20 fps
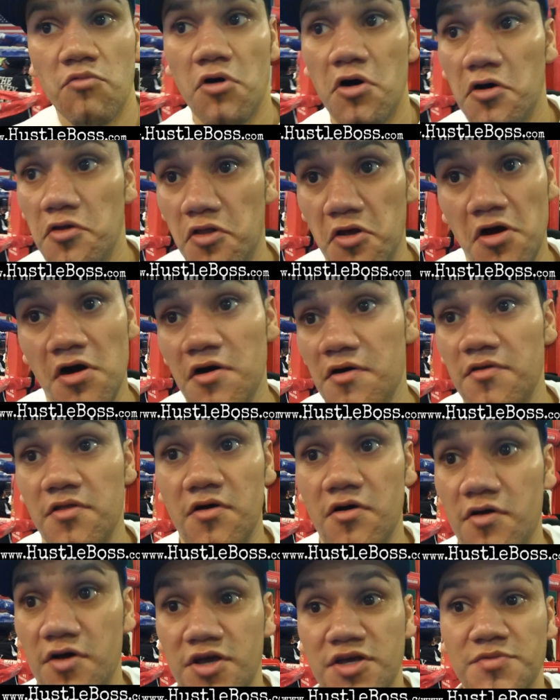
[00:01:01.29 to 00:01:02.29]
Well,
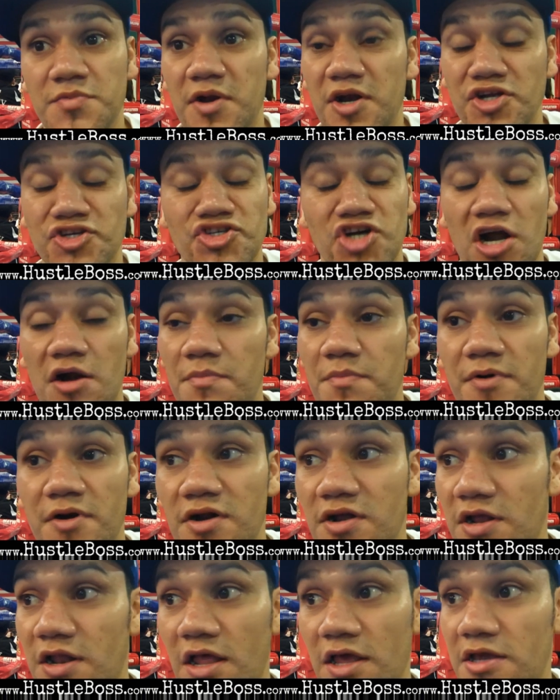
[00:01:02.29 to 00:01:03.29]
no, he's very sharp, really.